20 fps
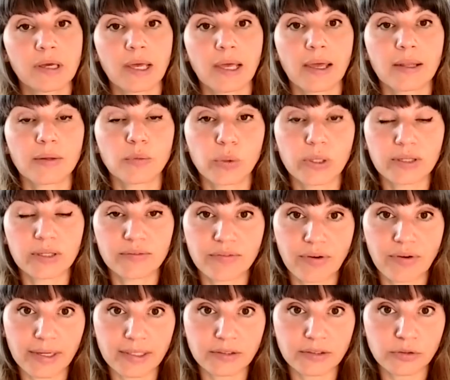and we
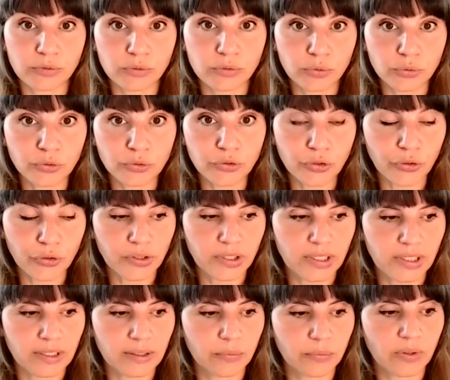invite you to
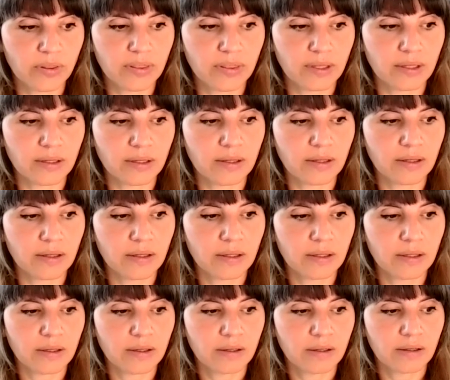journey within
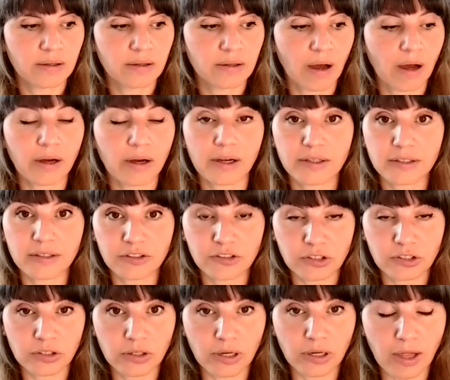
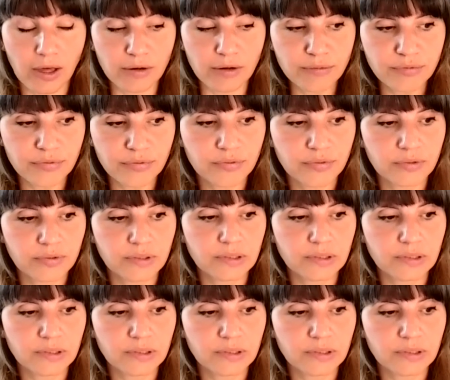unconditional love,